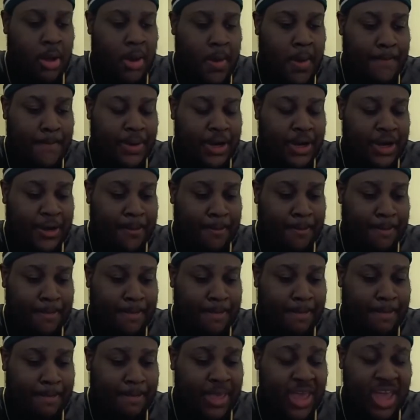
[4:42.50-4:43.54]
But
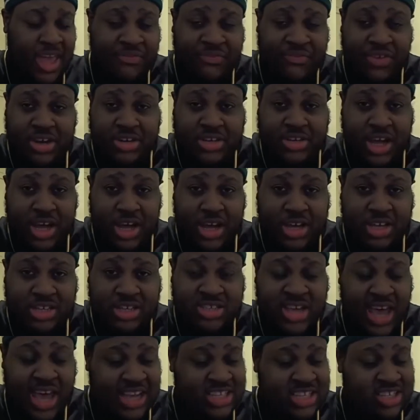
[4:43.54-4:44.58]
if he
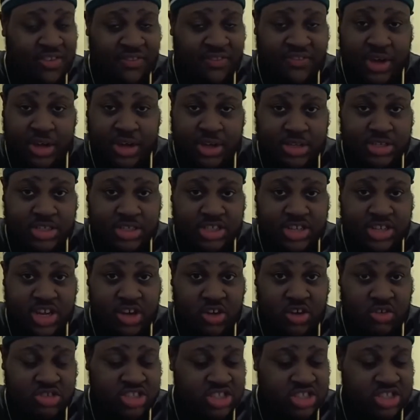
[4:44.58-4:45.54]
does, that's a fucking steal.